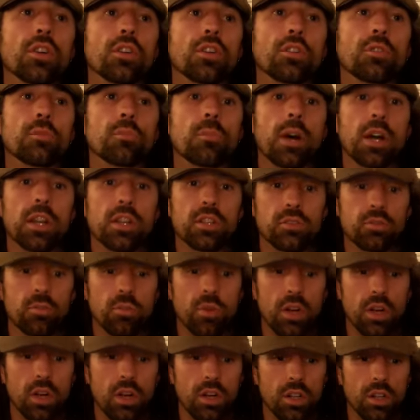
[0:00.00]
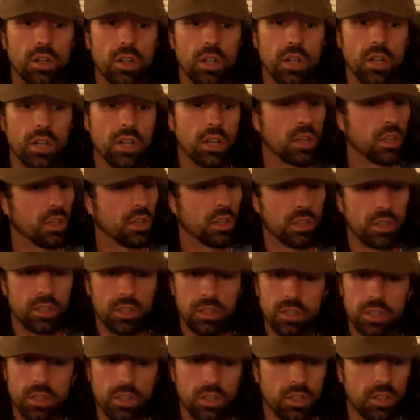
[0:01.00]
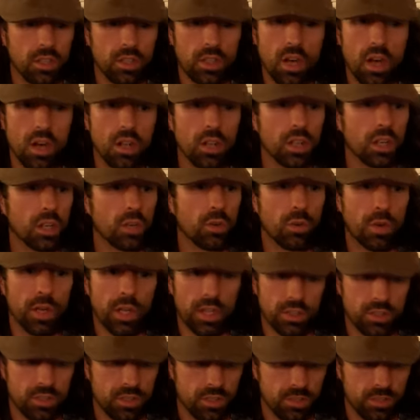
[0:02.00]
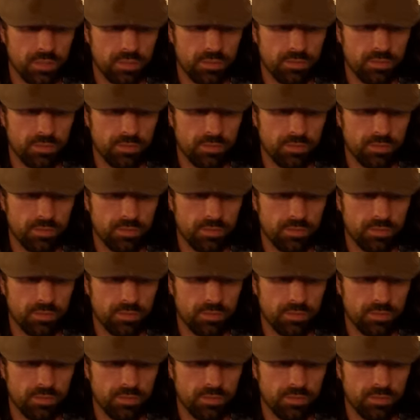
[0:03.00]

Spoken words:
you might as well call it quits.